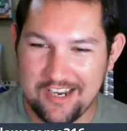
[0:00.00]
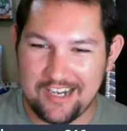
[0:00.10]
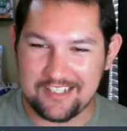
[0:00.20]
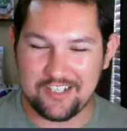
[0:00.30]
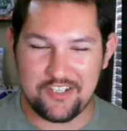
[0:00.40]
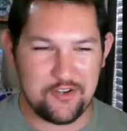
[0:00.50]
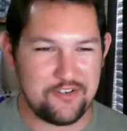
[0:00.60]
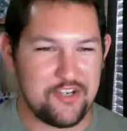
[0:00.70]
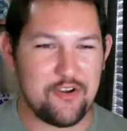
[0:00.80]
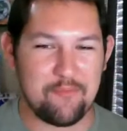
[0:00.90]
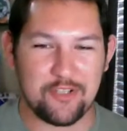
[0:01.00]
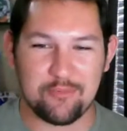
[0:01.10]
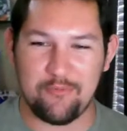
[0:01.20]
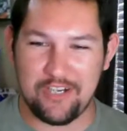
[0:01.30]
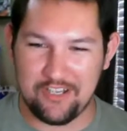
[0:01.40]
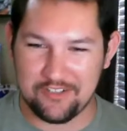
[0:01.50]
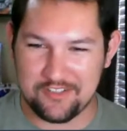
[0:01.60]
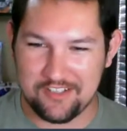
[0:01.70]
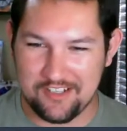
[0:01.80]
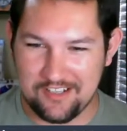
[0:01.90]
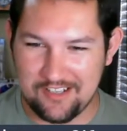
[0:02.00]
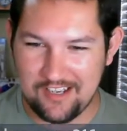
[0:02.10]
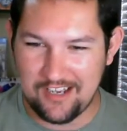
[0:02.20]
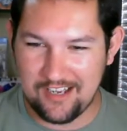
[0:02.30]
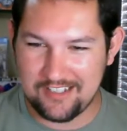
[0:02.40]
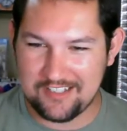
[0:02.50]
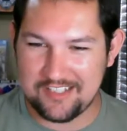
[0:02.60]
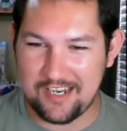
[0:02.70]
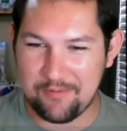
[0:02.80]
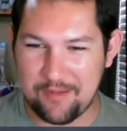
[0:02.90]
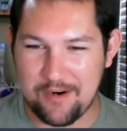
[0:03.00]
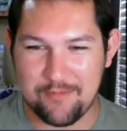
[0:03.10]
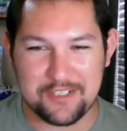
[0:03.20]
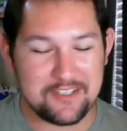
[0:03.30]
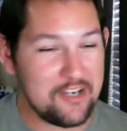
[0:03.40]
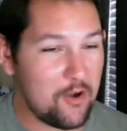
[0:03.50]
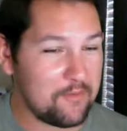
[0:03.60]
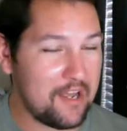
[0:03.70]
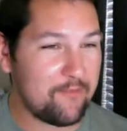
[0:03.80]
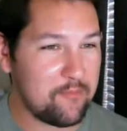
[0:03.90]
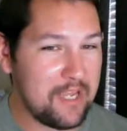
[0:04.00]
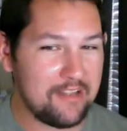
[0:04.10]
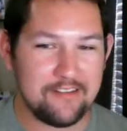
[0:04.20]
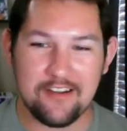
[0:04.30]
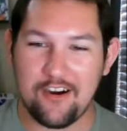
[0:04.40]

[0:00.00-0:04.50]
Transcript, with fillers: And he said, dude, do it in multiple videos. Uh, is it time to play Barbies? No, not for me.